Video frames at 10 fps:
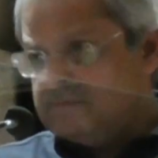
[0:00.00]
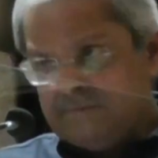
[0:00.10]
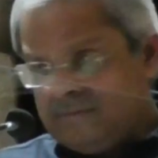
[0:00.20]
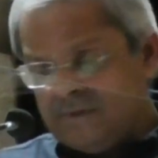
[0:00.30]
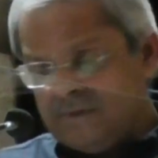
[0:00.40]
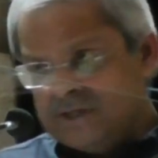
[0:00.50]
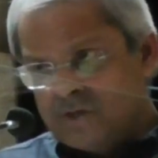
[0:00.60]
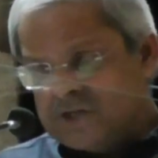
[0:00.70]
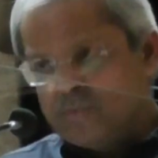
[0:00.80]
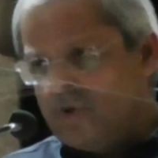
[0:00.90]
It's not a
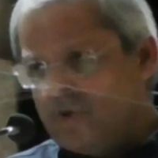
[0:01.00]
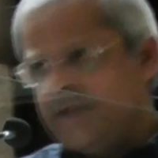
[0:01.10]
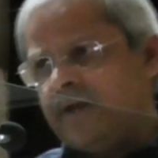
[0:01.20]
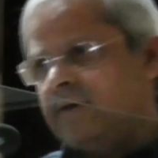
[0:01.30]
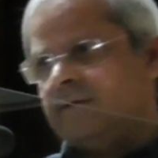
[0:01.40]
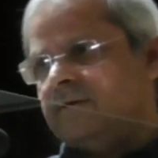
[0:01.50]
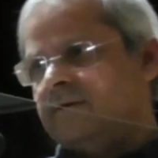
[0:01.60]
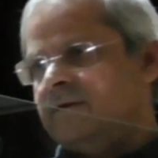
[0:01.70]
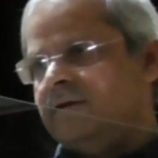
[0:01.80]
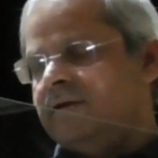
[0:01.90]
small thing.
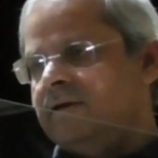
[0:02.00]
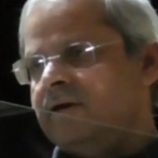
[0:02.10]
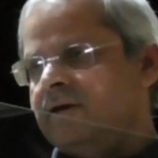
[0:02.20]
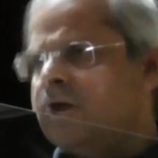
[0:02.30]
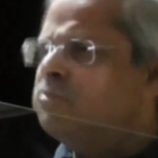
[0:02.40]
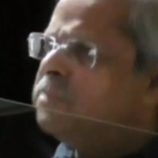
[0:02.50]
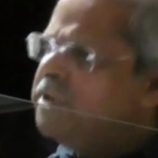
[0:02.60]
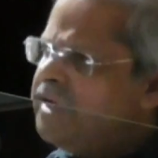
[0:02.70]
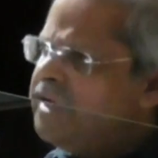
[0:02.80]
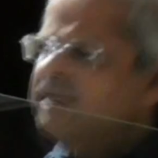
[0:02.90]

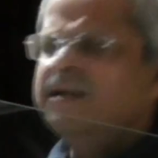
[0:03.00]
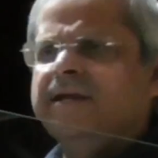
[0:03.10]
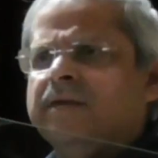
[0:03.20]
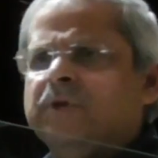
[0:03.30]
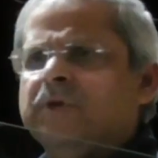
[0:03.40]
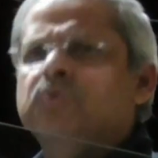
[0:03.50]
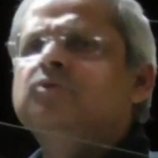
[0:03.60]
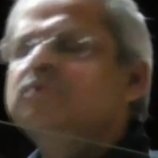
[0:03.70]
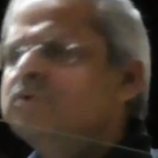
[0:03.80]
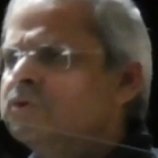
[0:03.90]
Completely,
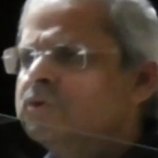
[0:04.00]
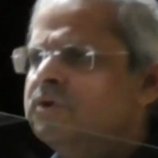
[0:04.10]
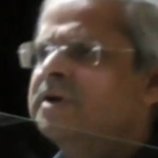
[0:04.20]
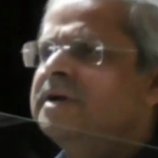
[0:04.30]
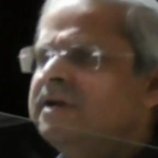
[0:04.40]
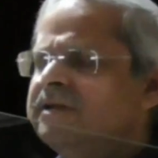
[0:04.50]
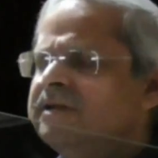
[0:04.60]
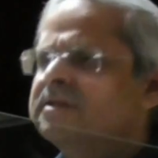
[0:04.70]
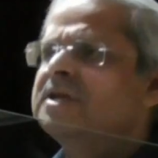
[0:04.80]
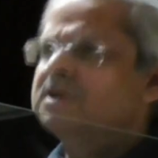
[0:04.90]
who could really
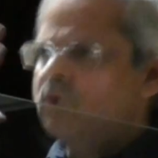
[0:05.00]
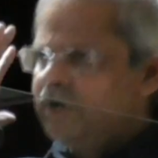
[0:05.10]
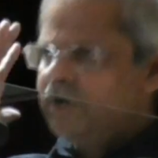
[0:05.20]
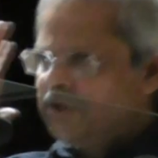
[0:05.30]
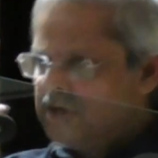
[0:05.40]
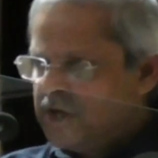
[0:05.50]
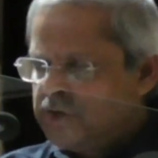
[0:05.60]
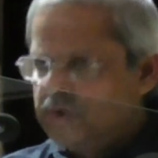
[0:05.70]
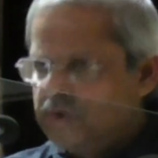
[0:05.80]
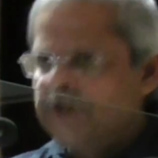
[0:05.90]
think
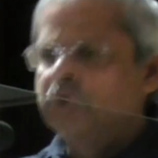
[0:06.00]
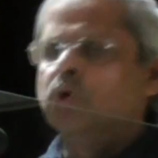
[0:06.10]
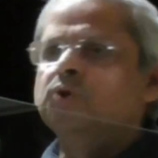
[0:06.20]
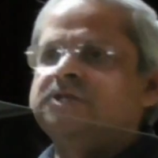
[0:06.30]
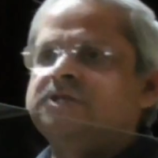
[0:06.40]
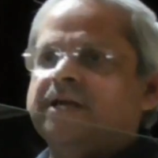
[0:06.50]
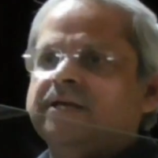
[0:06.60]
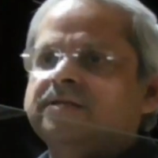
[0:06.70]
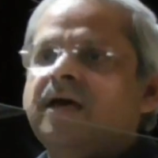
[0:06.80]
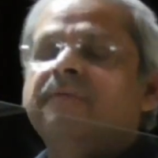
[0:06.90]
during those days
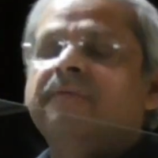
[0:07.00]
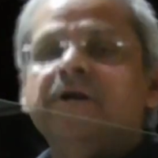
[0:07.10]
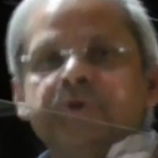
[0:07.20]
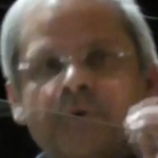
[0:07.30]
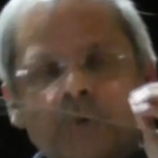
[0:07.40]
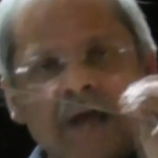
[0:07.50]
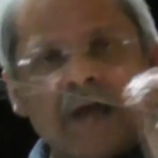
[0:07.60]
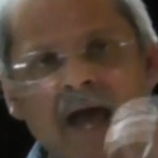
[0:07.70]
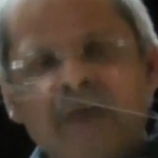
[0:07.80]
that you could have a